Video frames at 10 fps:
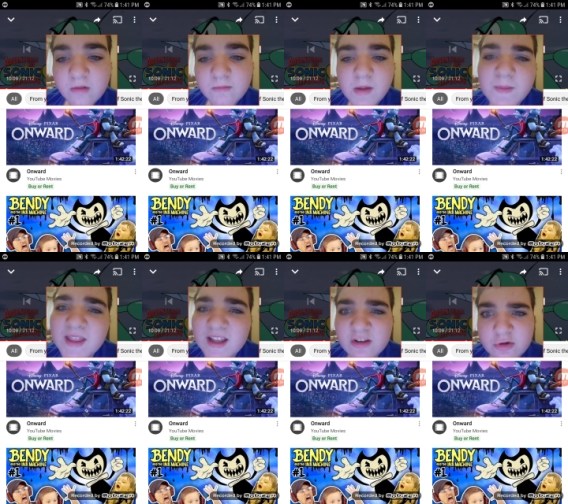Maybe
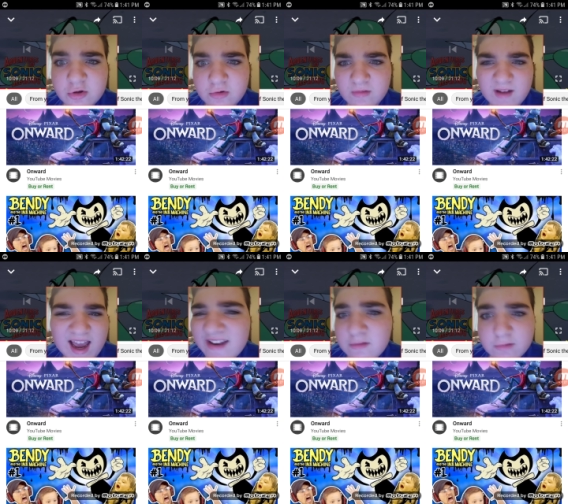that's true.
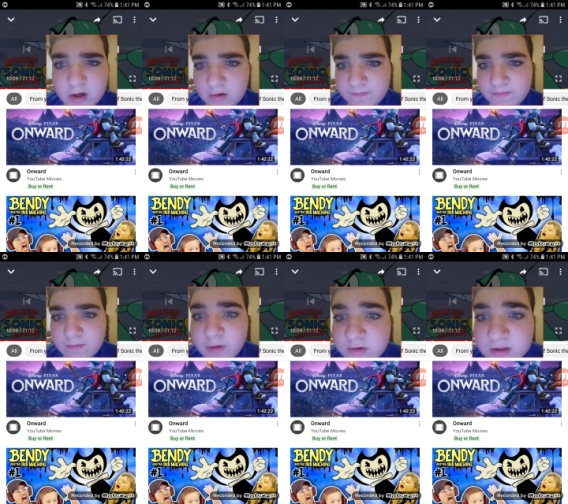I don't know.
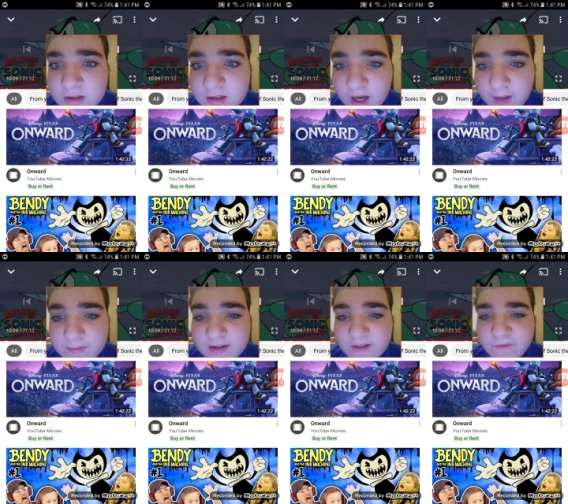Post in the
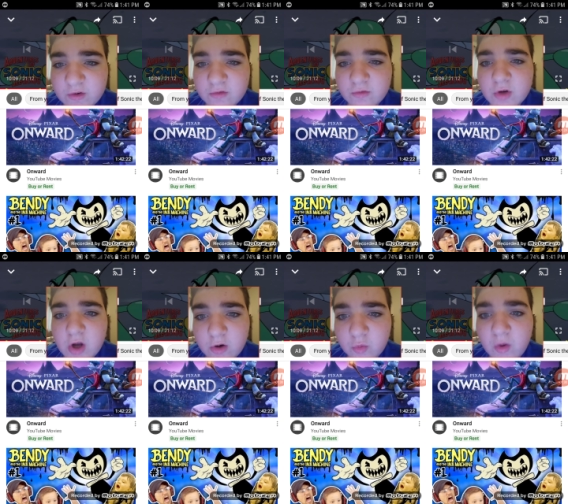comments if you
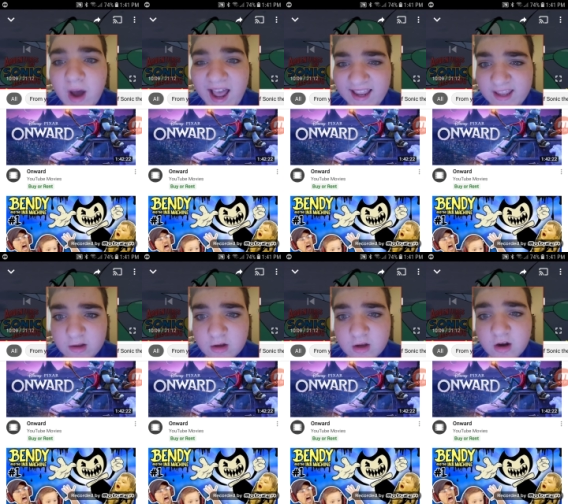know why.
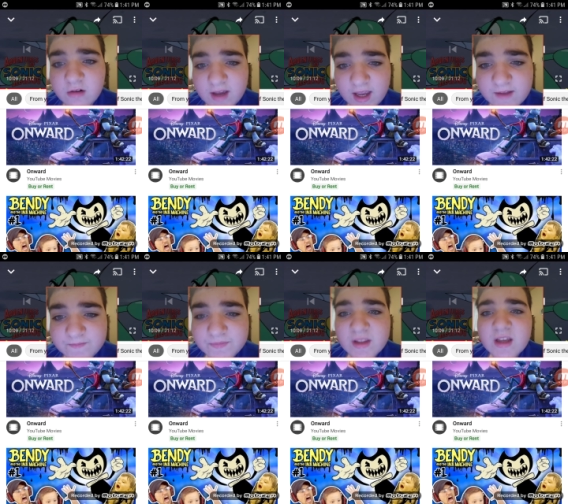Okay?
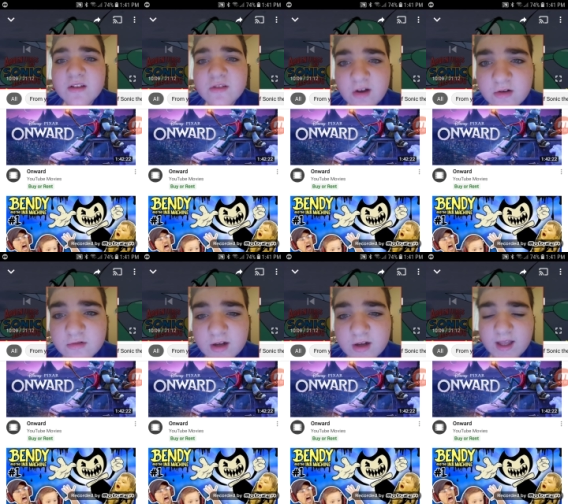
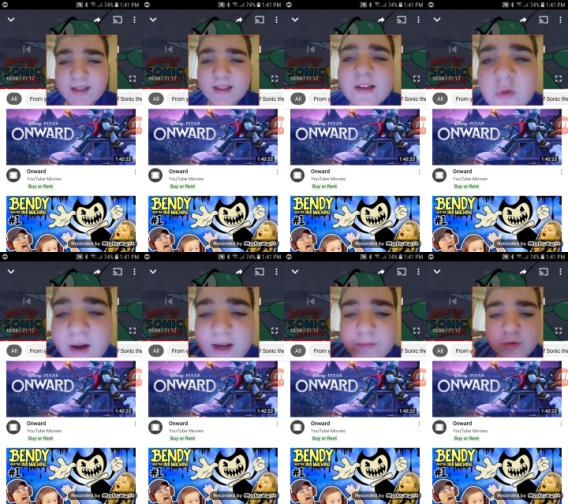So, that's
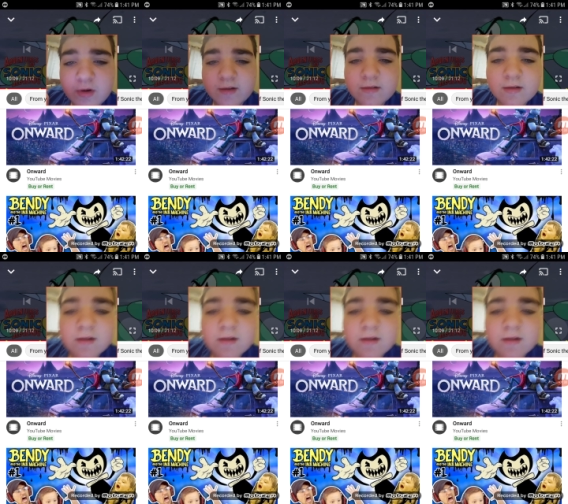quite about it.